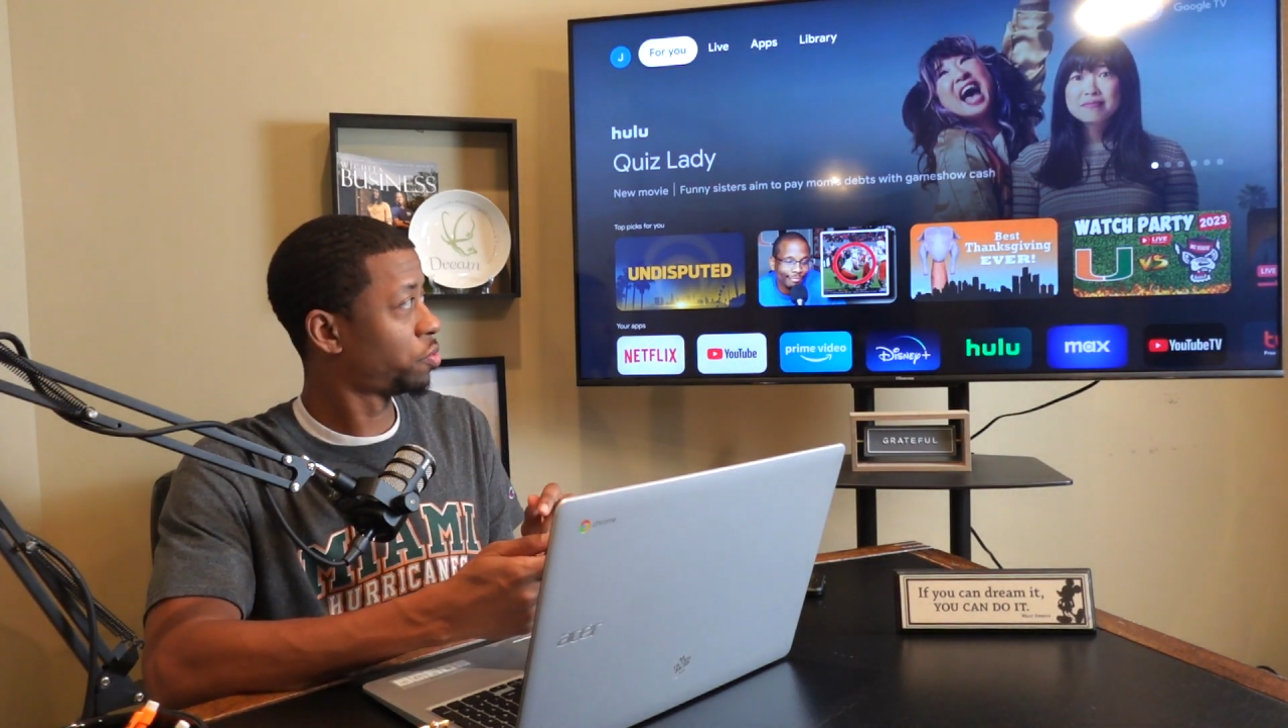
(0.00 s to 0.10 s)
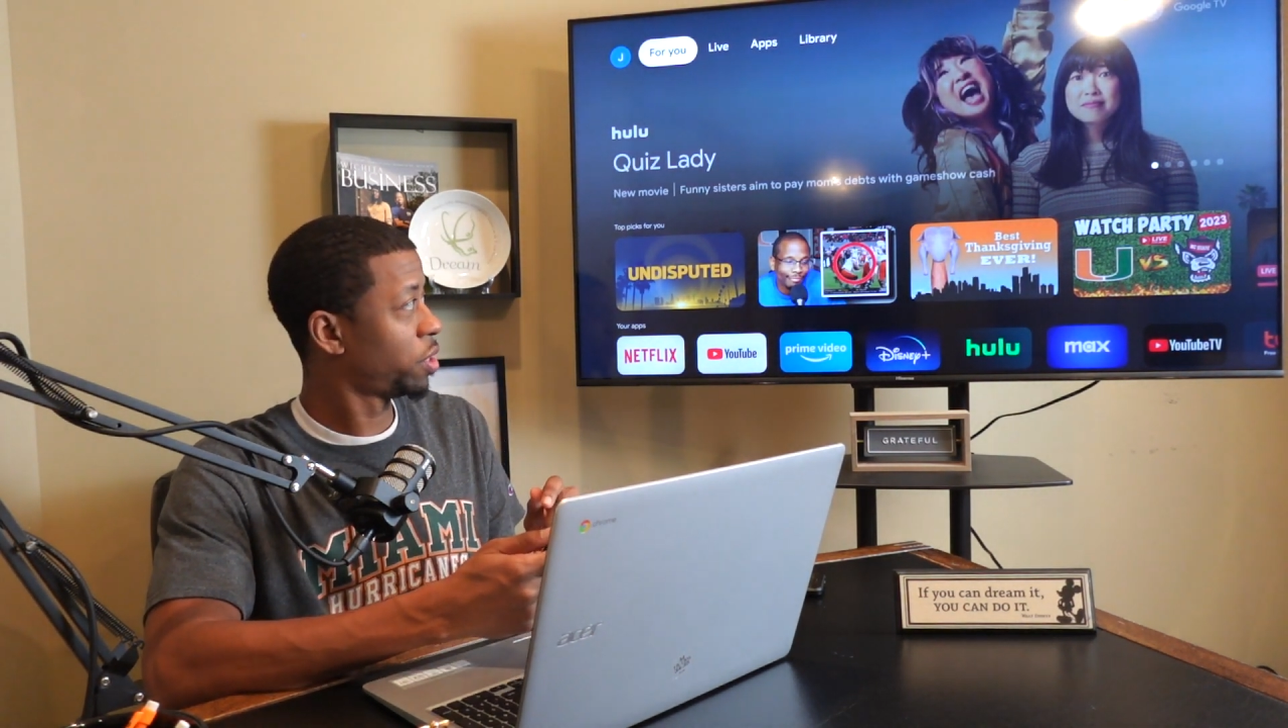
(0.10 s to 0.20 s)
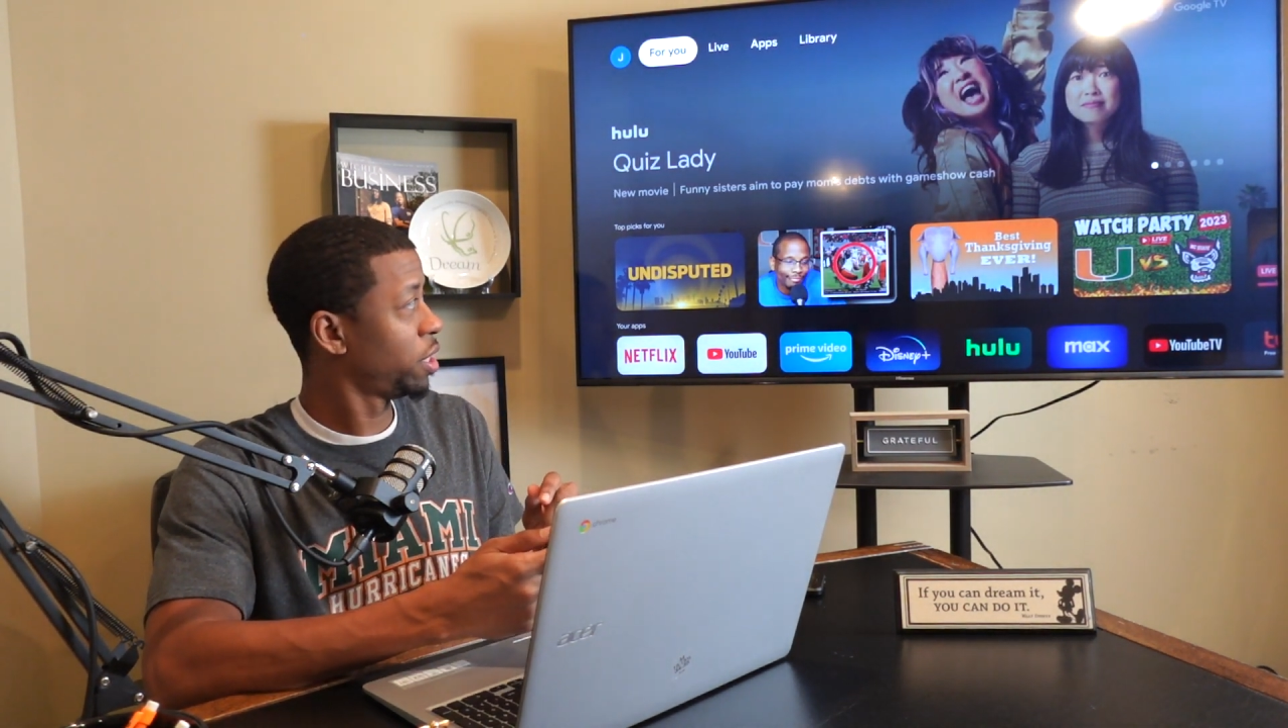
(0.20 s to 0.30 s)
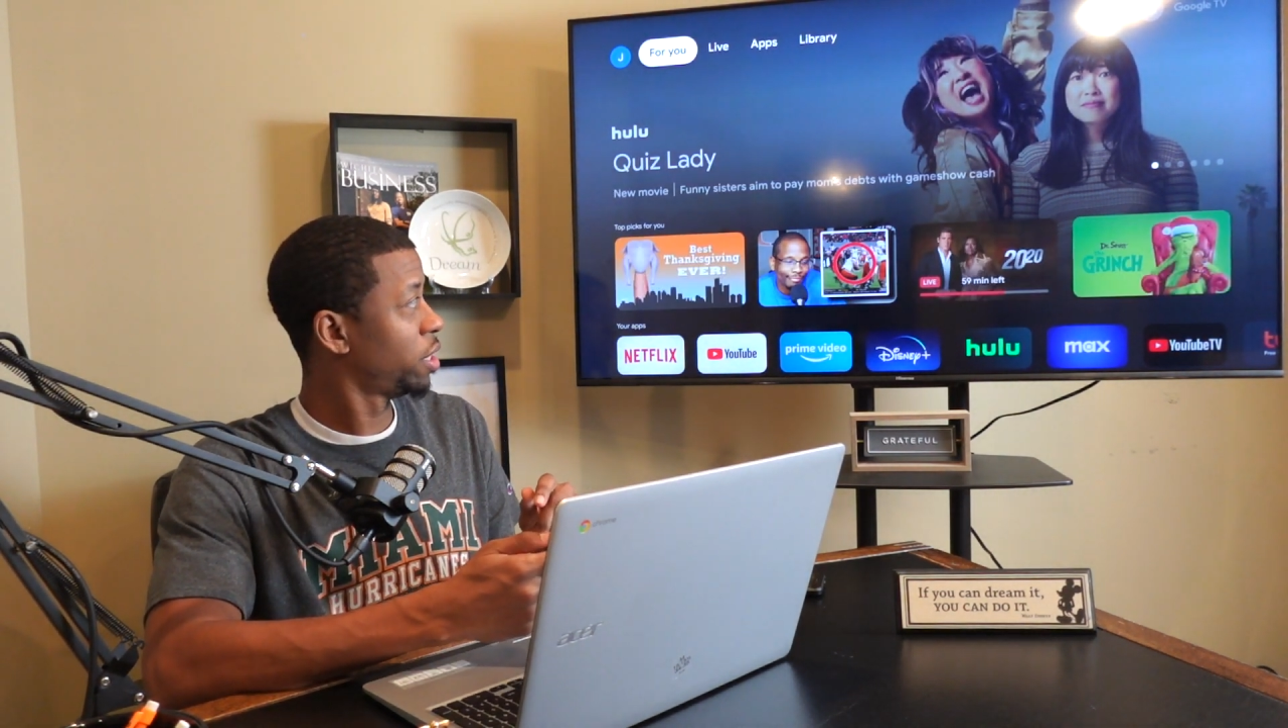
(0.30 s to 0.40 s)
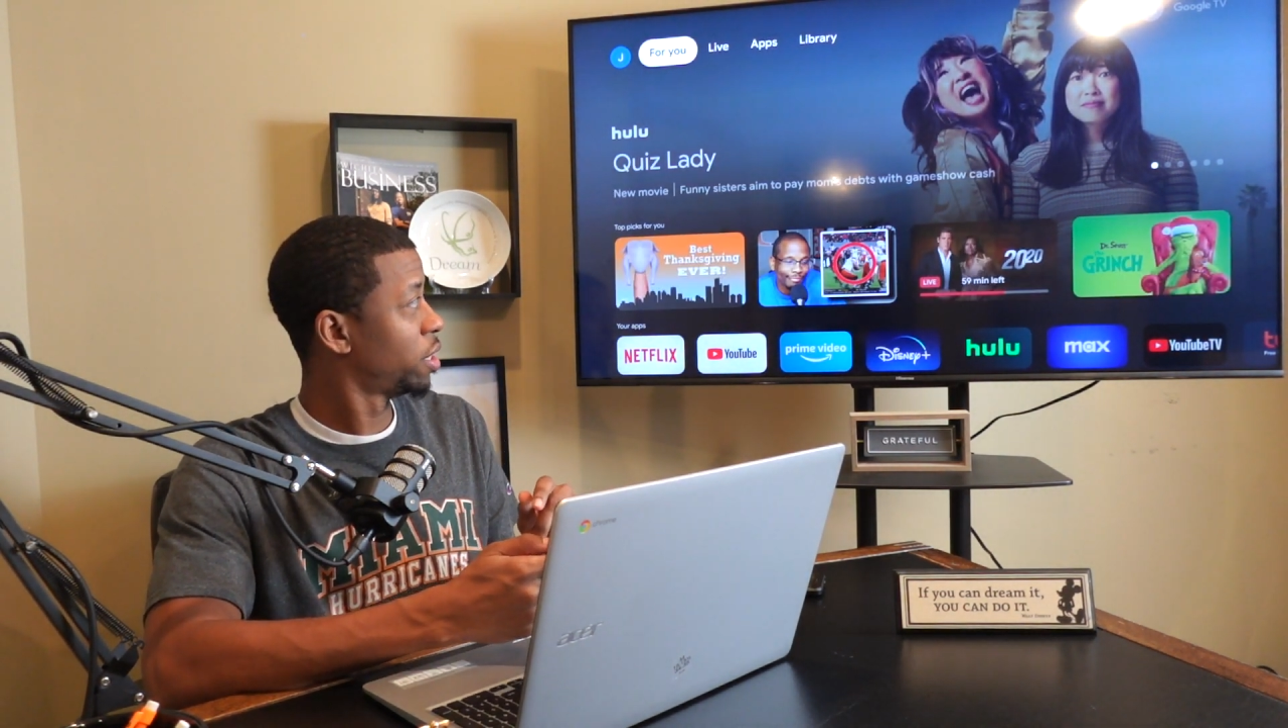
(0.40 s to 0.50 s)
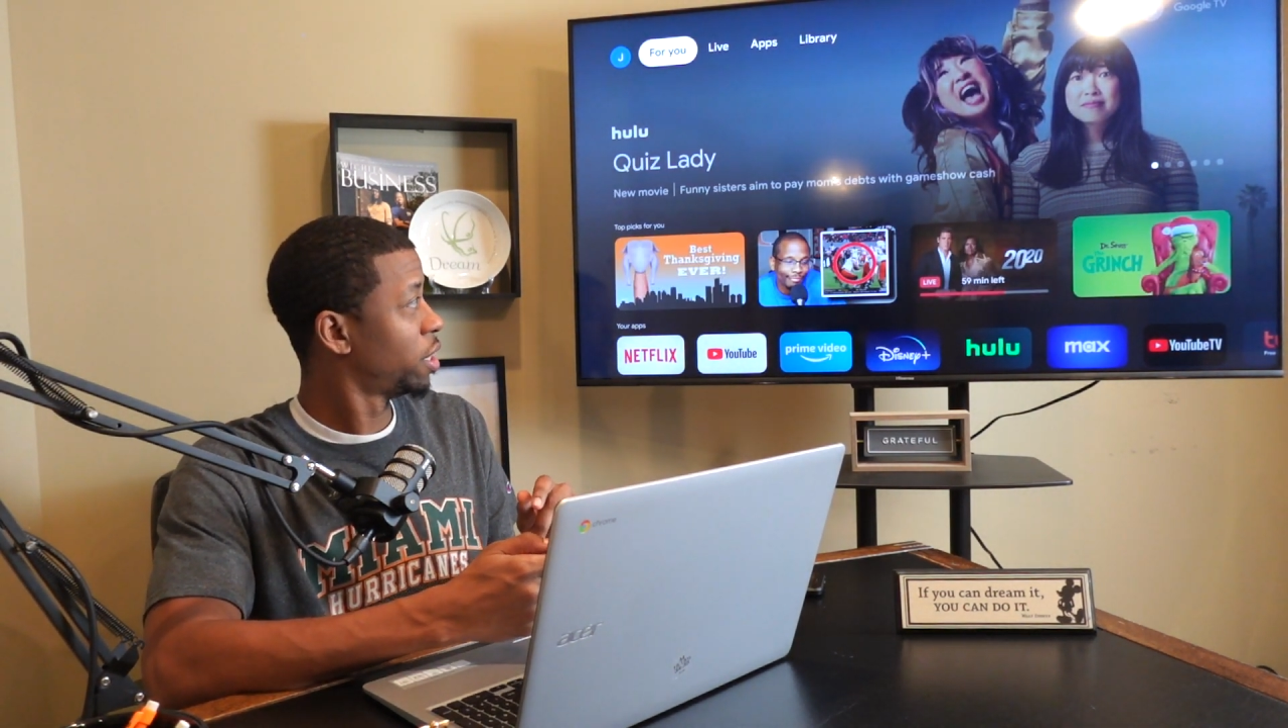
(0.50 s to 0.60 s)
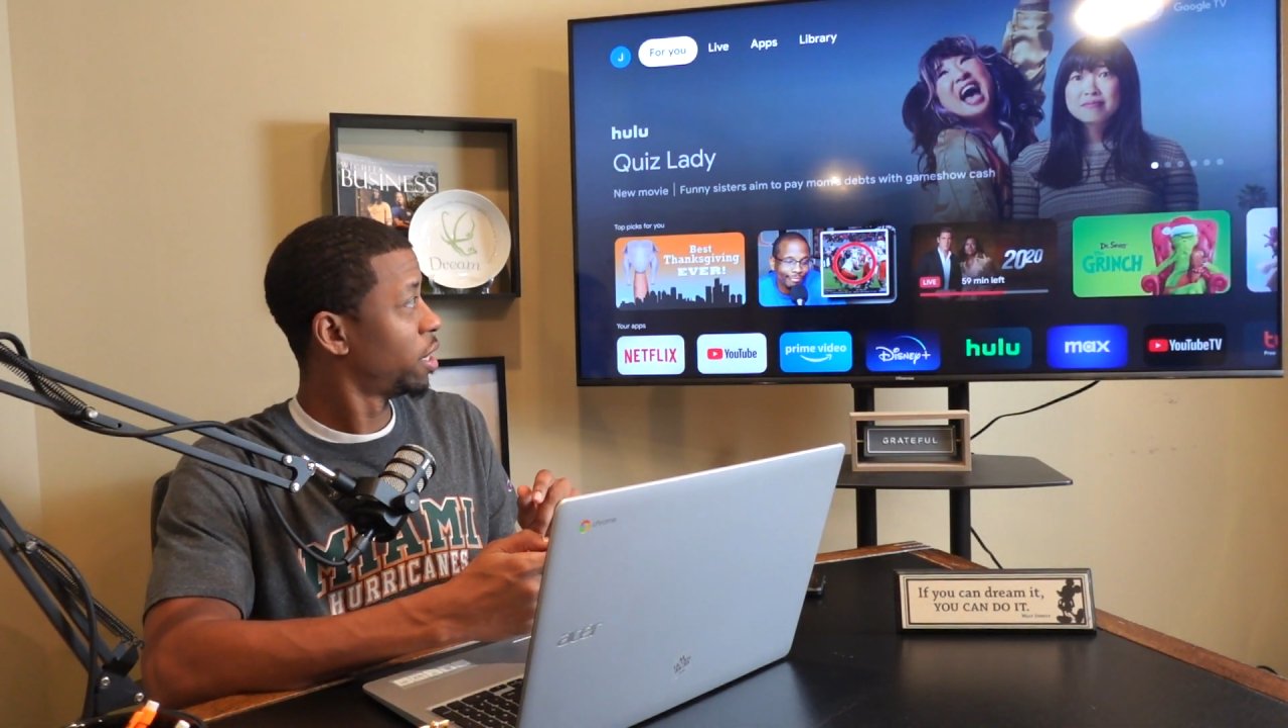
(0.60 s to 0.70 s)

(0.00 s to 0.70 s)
read.